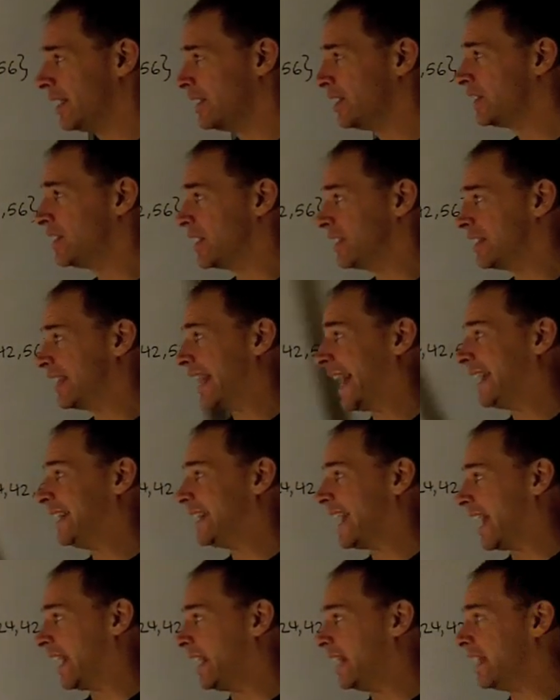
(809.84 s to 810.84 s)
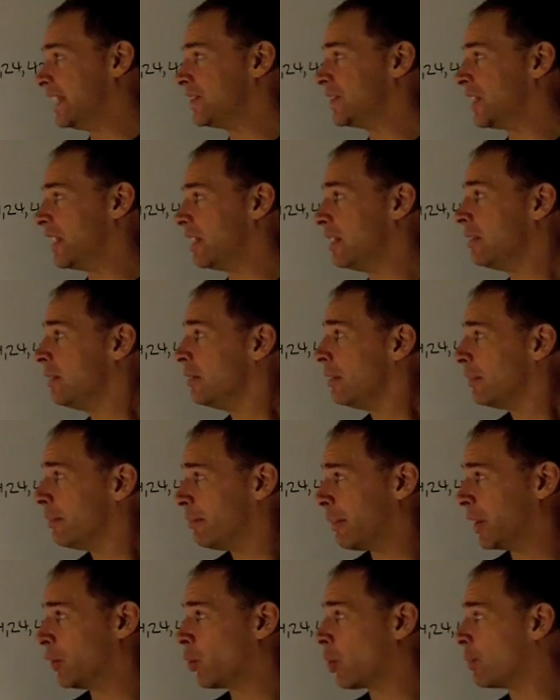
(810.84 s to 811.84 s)
Since the identity is in
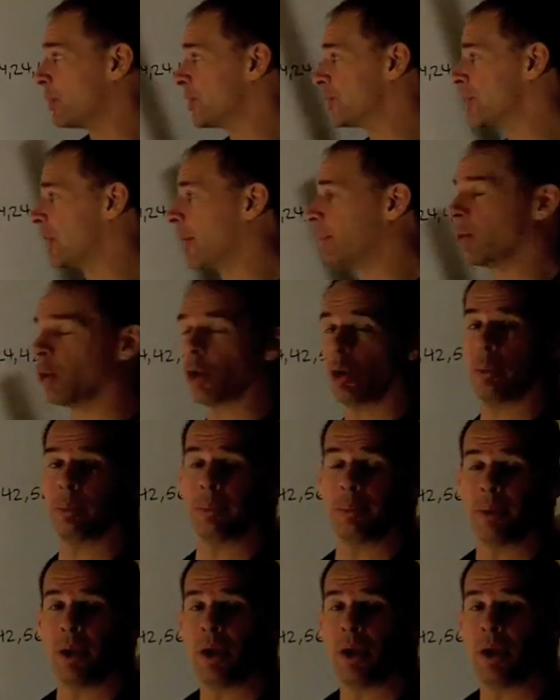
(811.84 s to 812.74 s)
my normal subgroup,